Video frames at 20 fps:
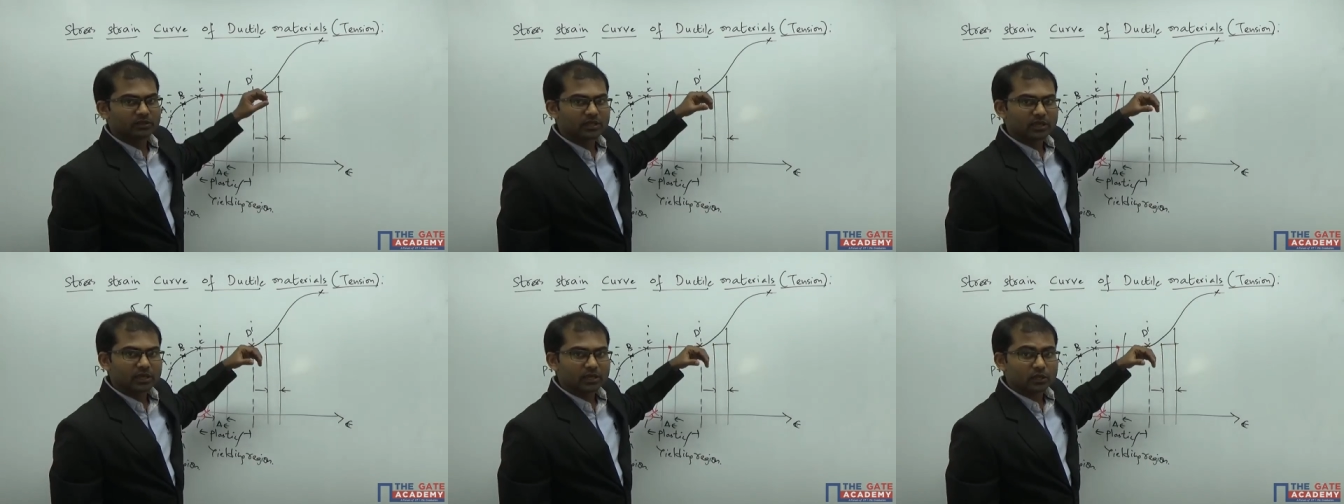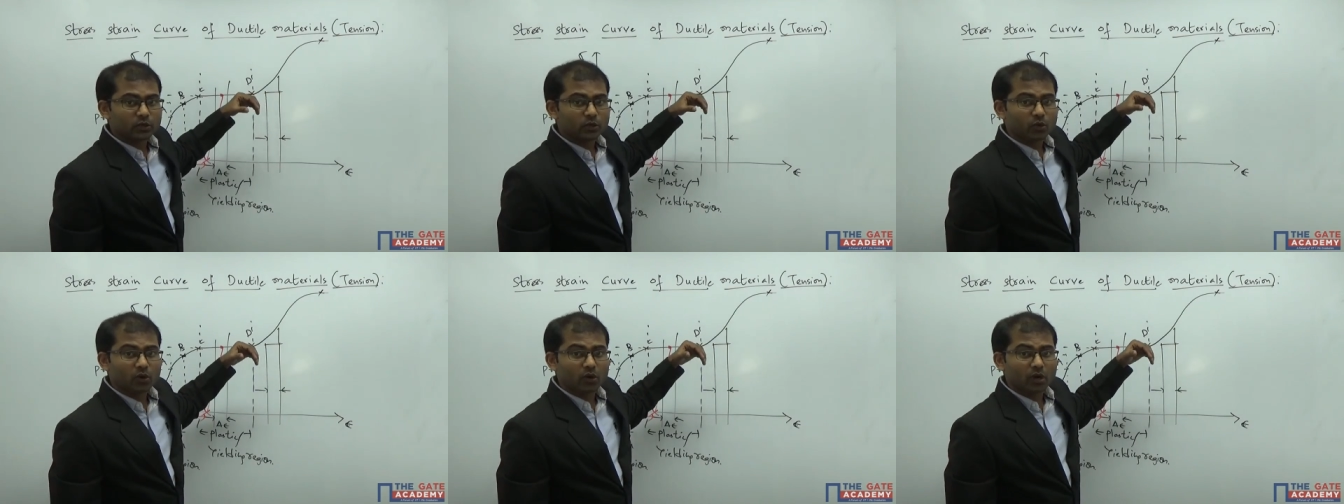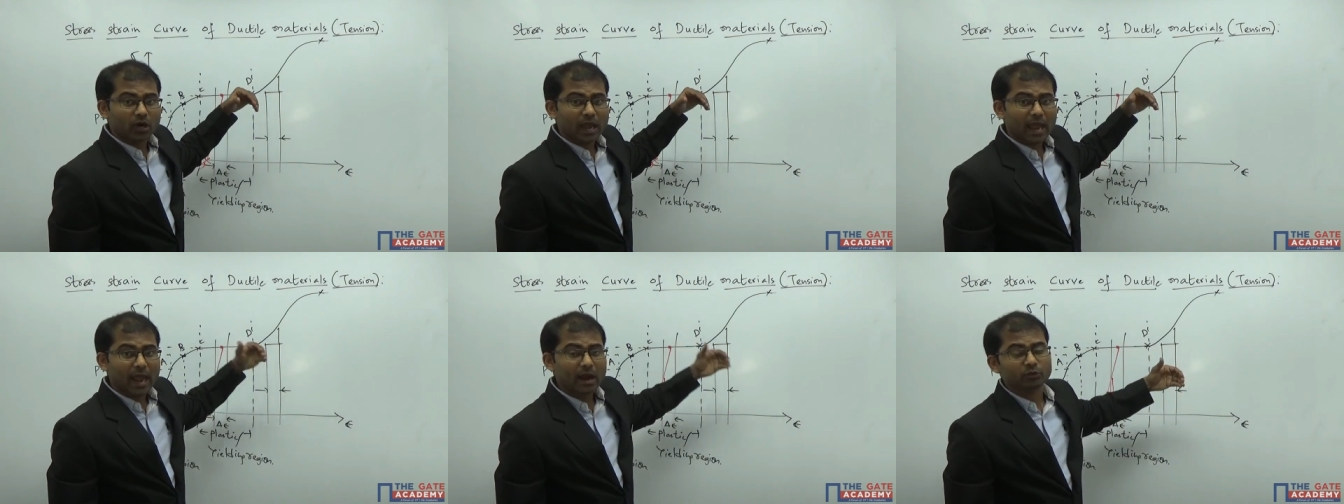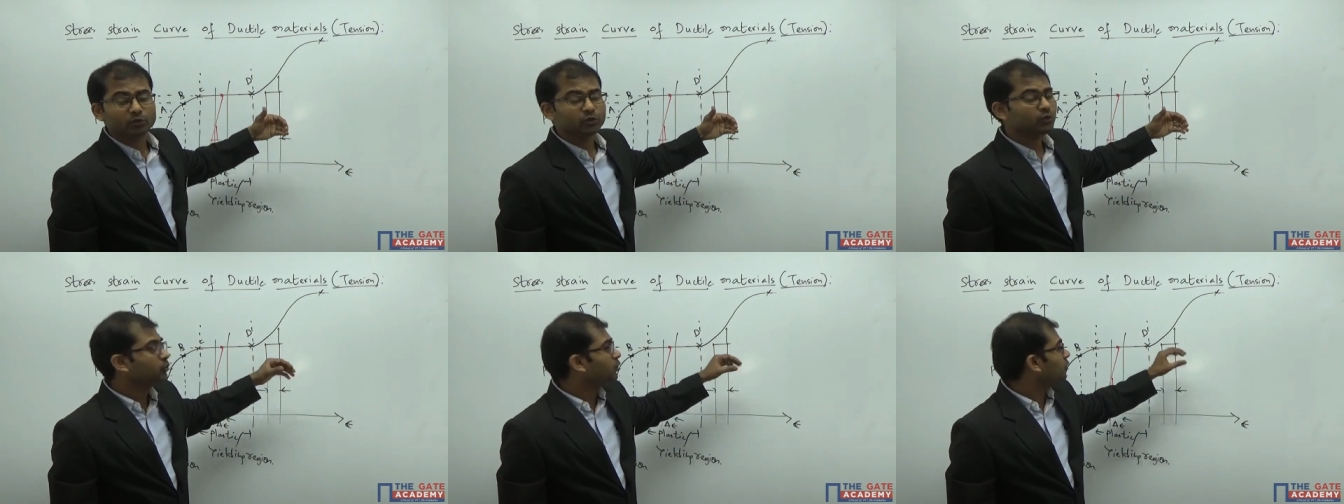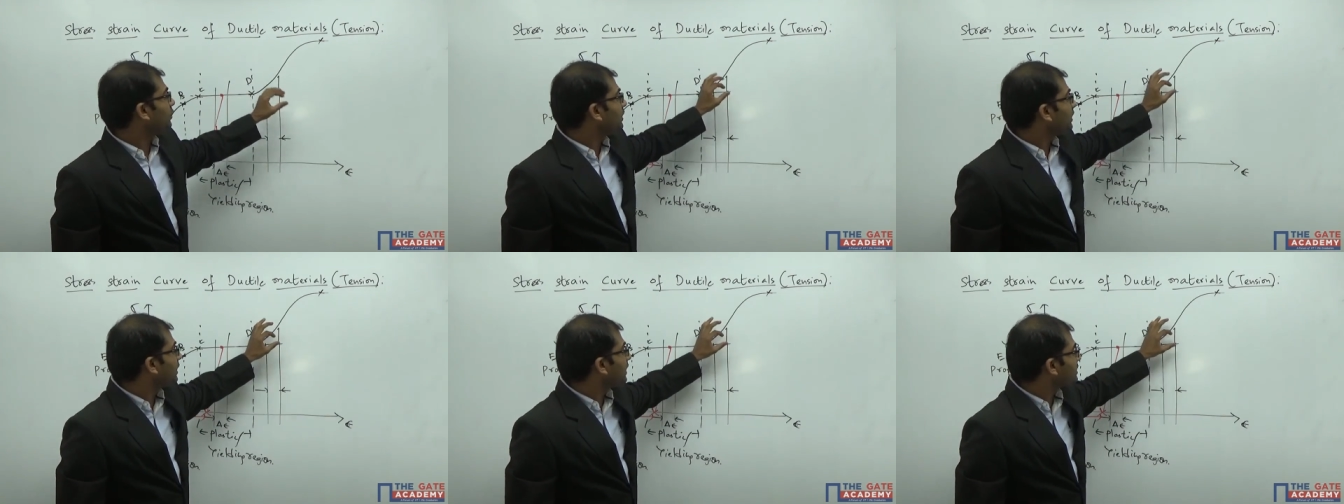there you have to
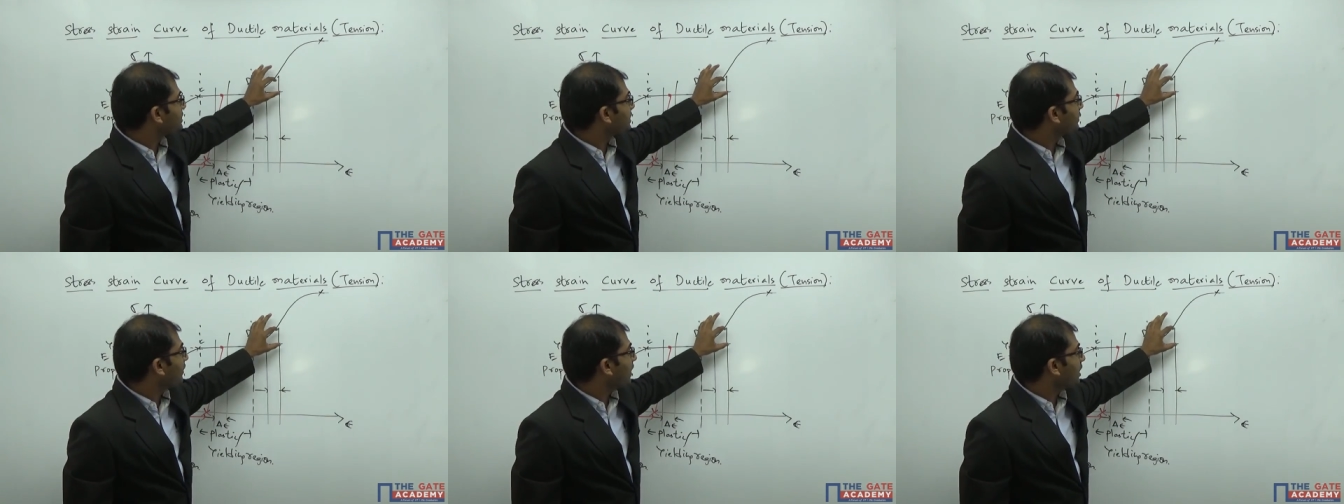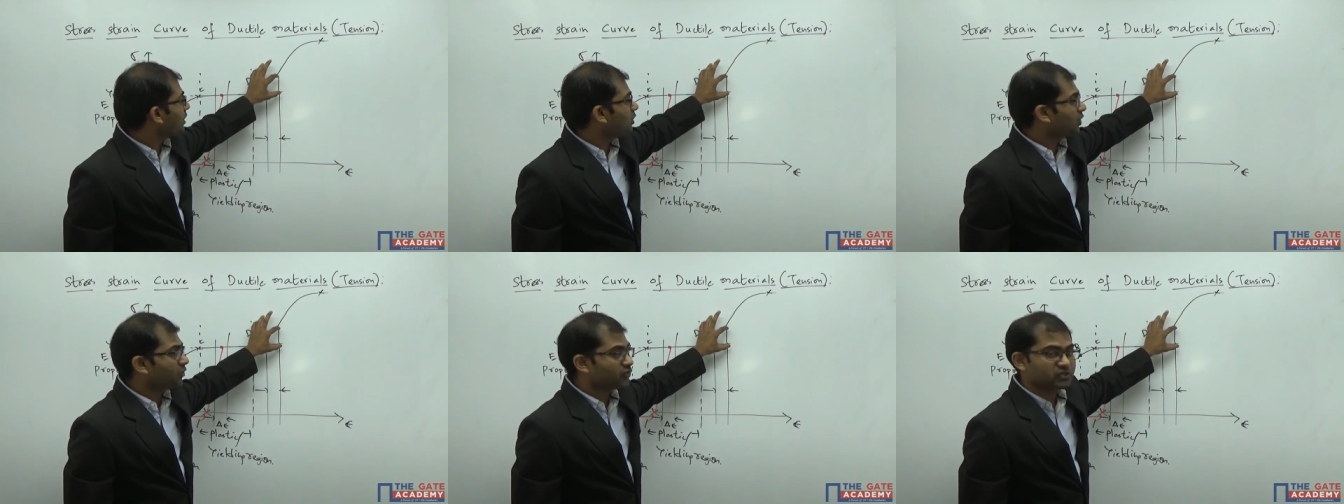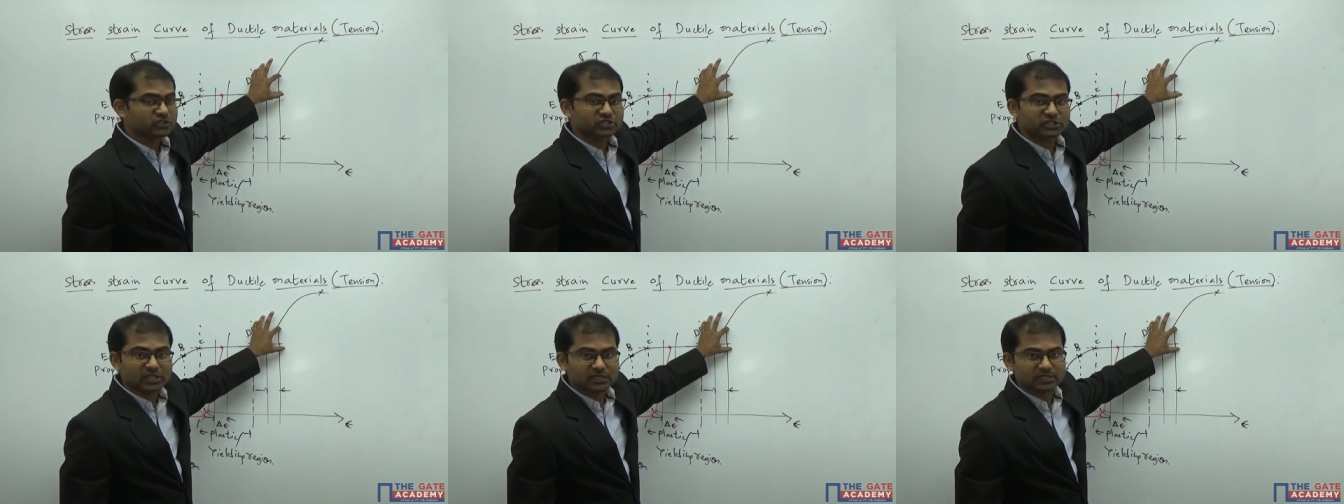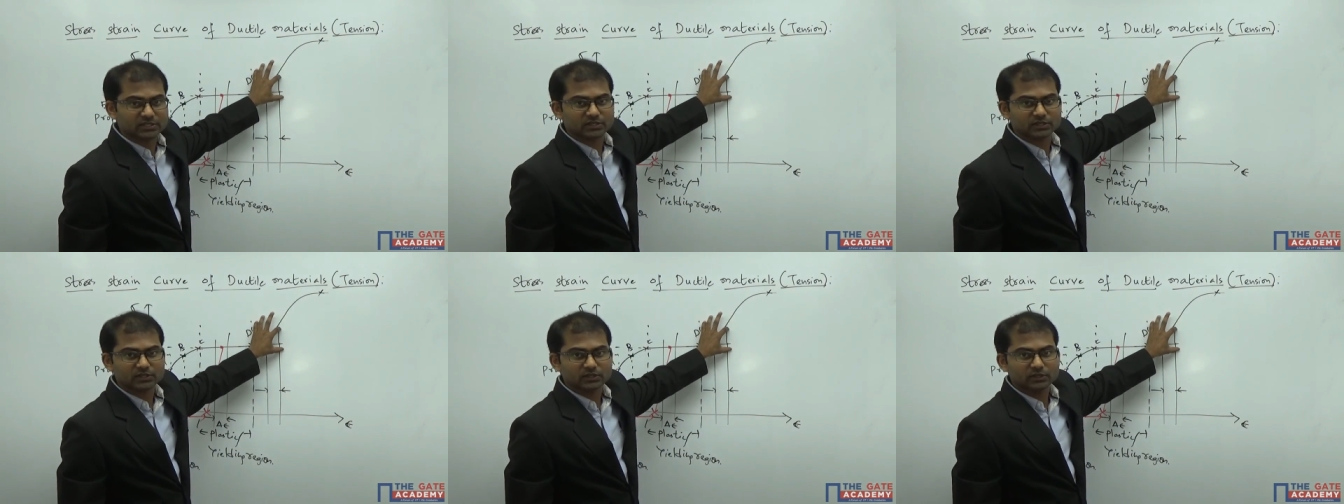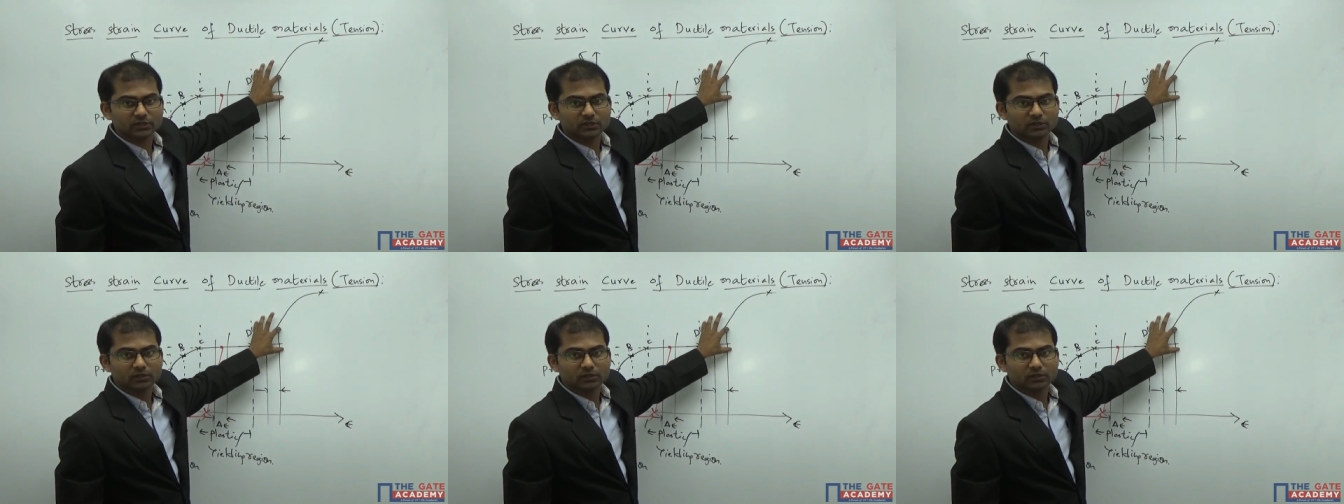increase the value of stress